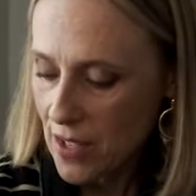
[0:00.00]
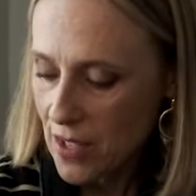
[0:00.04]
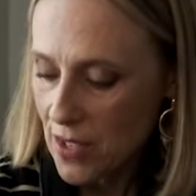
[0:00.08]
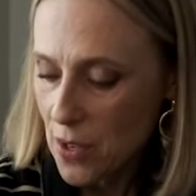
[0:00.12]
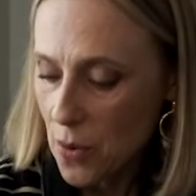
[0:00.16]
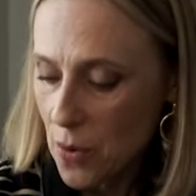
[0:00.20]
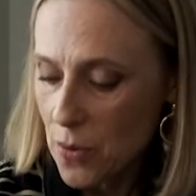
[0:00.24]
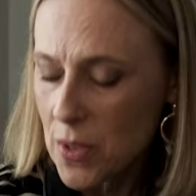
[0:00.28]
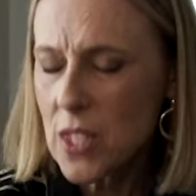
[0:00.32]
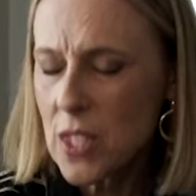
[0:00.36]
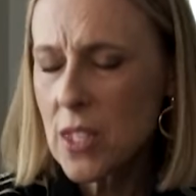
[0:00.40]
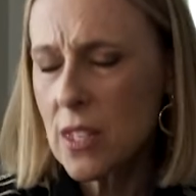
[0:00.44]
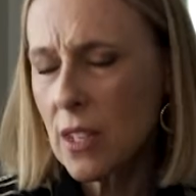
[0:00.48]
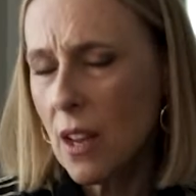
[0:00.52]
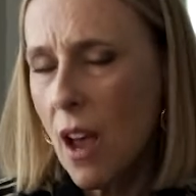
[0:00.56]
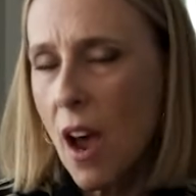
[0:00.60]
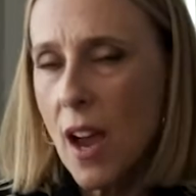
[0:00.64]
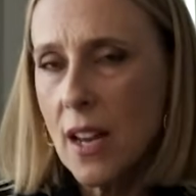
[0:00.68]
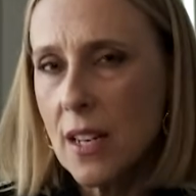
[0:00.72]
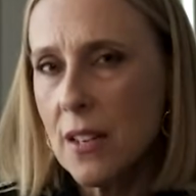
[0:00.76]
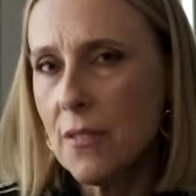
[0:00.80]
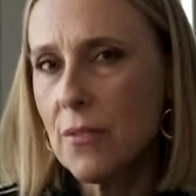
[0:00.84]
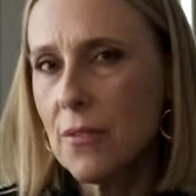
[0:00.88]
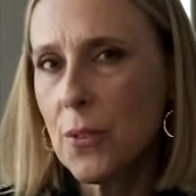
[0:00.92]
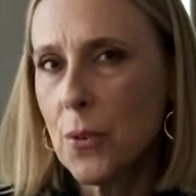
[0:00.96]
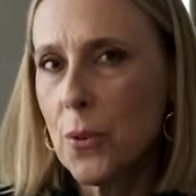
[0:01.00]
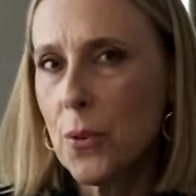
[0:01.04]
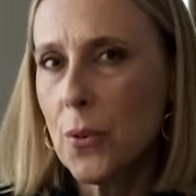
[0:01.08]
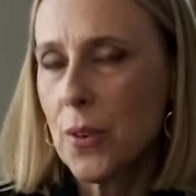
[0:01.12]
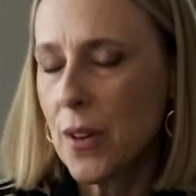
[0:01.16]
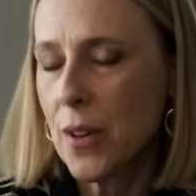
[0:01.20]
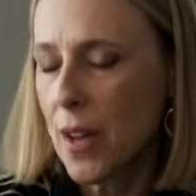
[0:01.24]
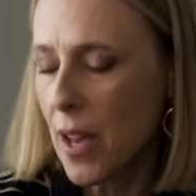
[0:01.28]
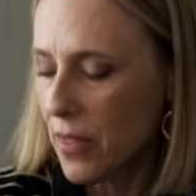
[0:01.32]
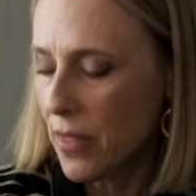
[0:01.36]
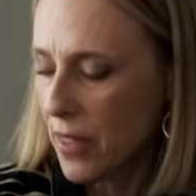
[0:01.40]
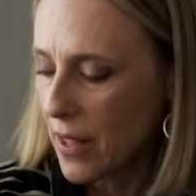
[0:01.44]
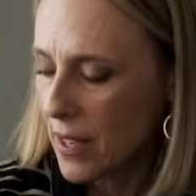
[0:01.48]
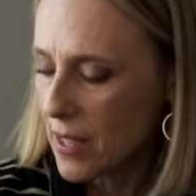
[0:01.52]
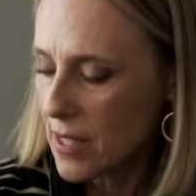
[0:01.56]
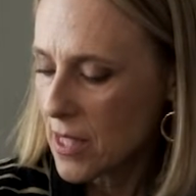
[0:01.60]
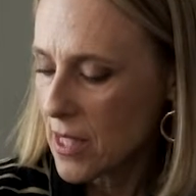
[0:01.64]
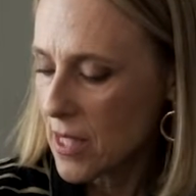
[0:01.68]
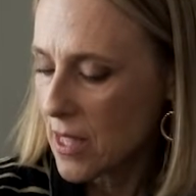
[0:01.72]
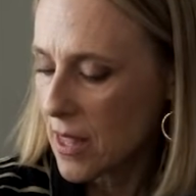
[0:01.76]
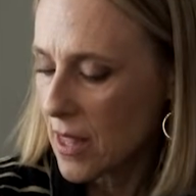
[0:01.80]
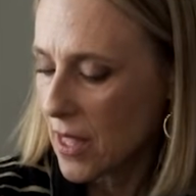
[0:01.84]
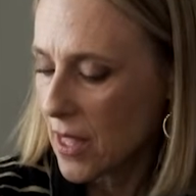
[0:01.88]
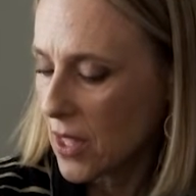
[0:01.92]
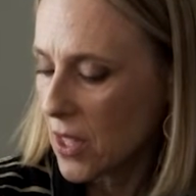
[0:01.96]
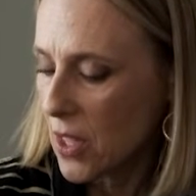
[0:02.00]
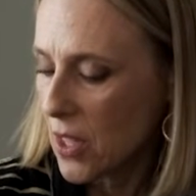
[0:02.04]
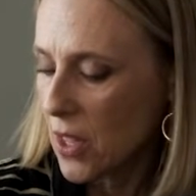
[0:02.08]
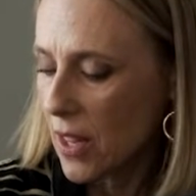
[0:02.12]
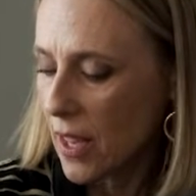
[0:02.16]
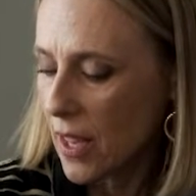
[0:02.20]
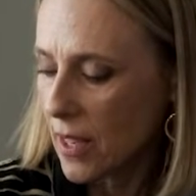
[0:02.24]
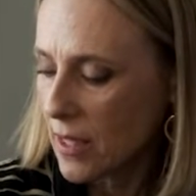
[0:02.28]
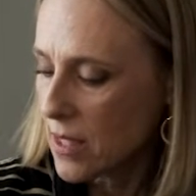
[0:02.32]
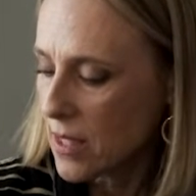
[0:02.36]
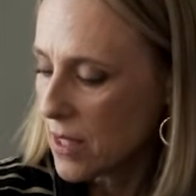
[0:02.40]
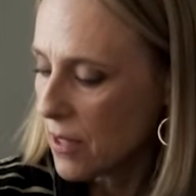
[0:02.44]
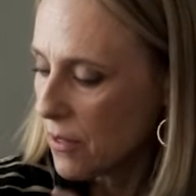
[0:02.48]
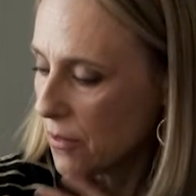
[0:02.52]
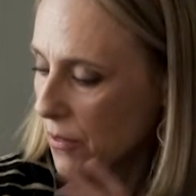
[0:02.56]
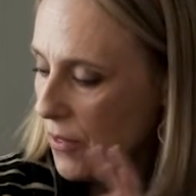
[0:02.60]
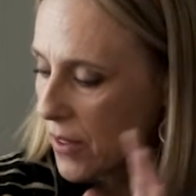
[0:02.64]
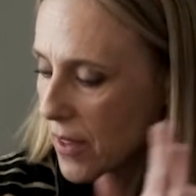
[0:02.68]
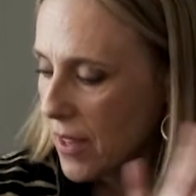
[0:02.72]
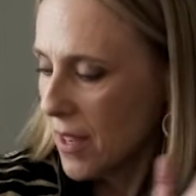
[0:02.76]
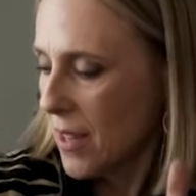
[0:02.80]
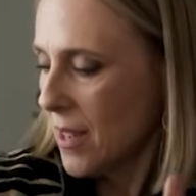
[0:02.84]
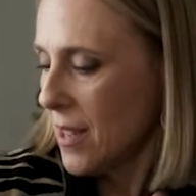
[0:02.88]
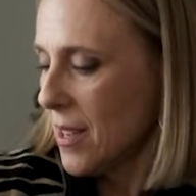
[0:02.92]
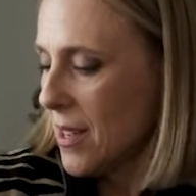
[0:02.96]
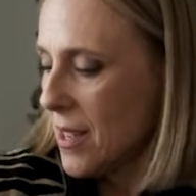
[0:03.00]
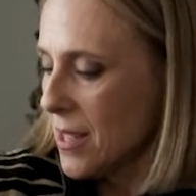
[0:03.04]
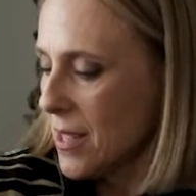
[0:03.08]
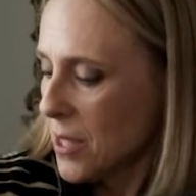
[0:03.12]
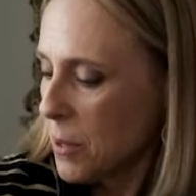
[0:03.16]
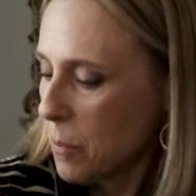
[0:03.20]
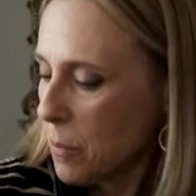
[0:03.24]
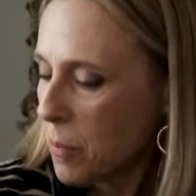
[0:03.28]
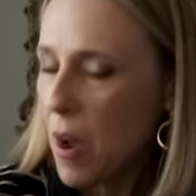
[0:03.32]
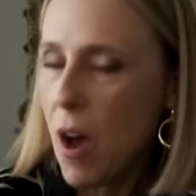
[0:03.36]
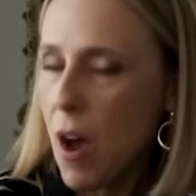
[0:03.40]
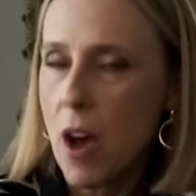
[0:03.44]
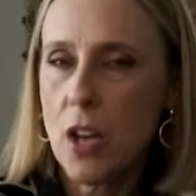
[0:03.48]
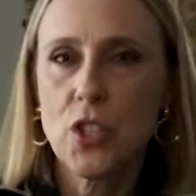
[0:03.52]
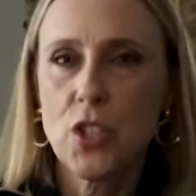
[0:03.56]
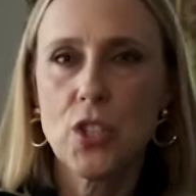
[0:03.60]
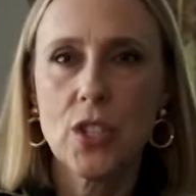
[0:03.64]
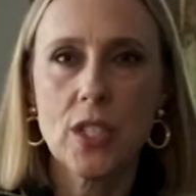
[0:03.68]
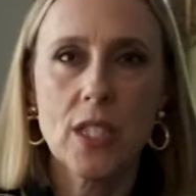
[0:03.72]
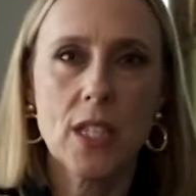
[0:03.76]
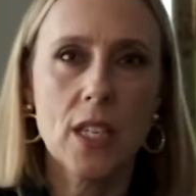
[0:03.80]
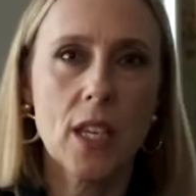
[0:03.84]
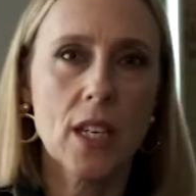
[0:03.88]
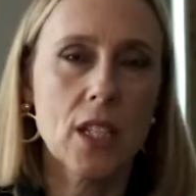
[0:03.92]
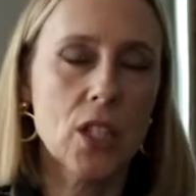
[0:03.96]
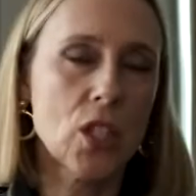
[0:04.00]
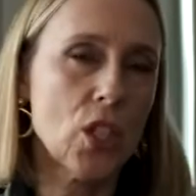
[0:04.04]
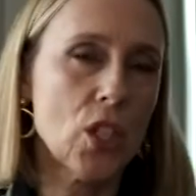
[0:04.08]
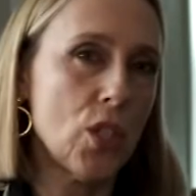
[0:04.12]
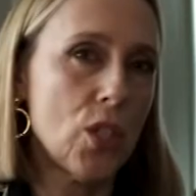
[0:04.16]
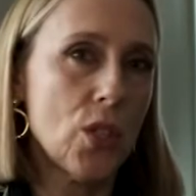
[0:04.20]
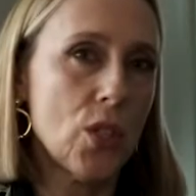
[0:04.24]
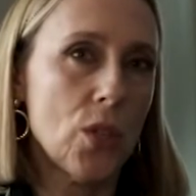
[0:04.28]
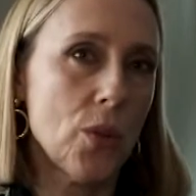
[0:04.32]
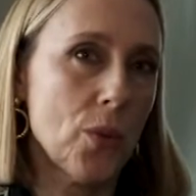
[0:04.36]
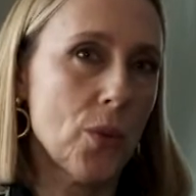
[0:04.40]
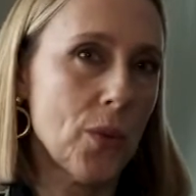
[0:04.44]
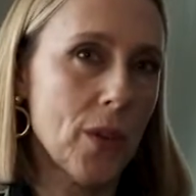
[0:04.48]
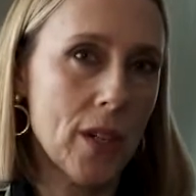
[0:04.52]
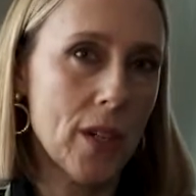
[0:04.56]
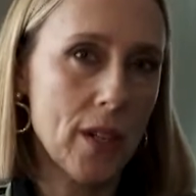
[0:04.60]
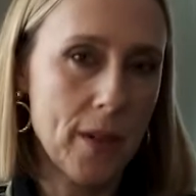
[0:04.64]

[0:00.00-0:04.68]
So it's kind of cool. I think it's in the collective subconscious, like to do,